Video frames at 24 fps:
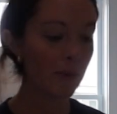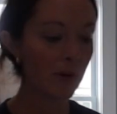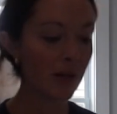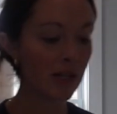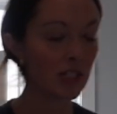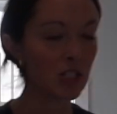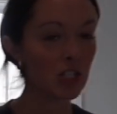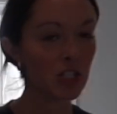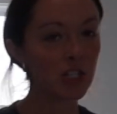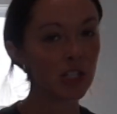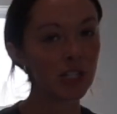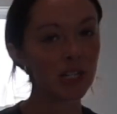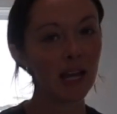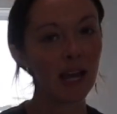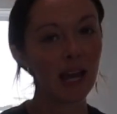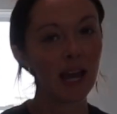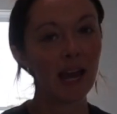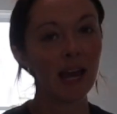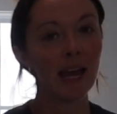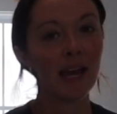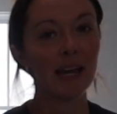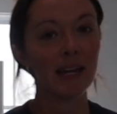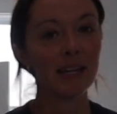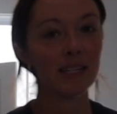which
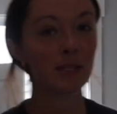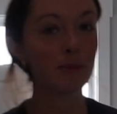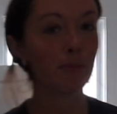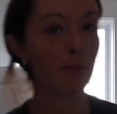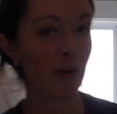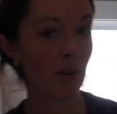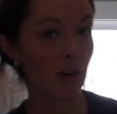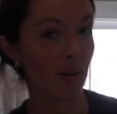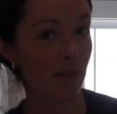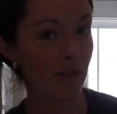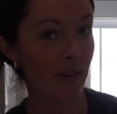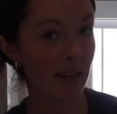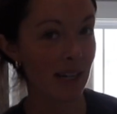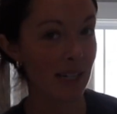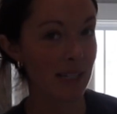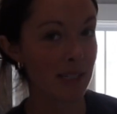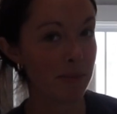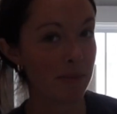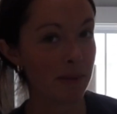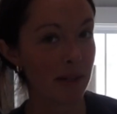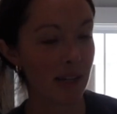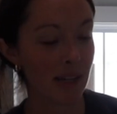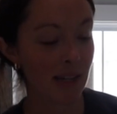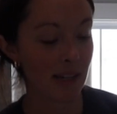is
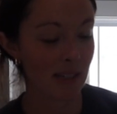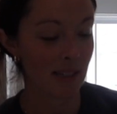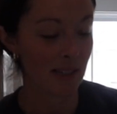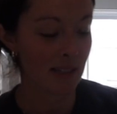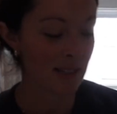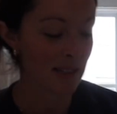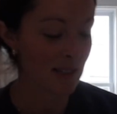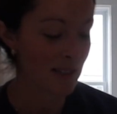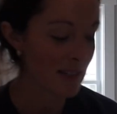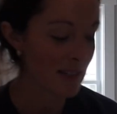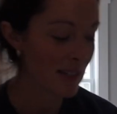perfect because